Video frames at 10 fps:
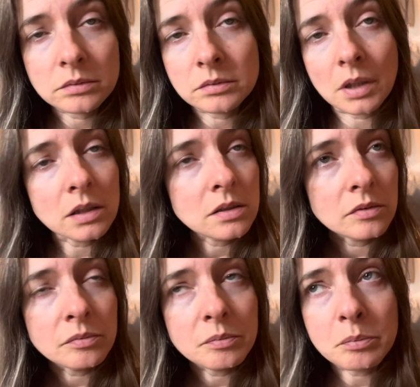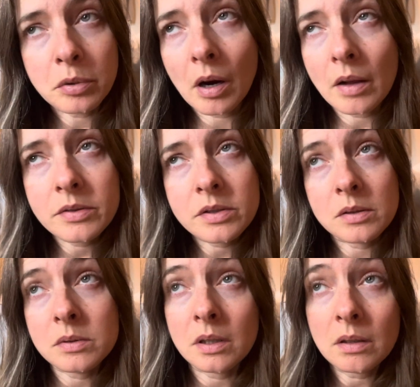lots of broth. And I
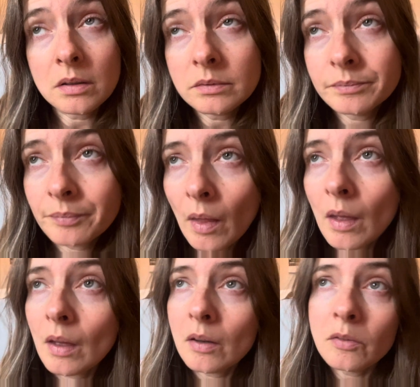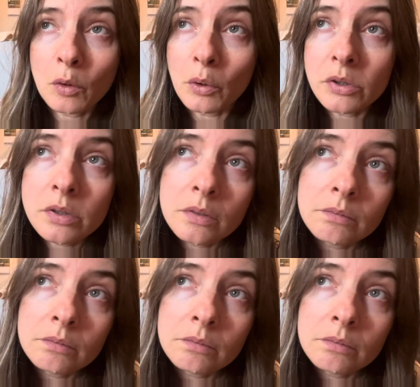was like, oh, of course.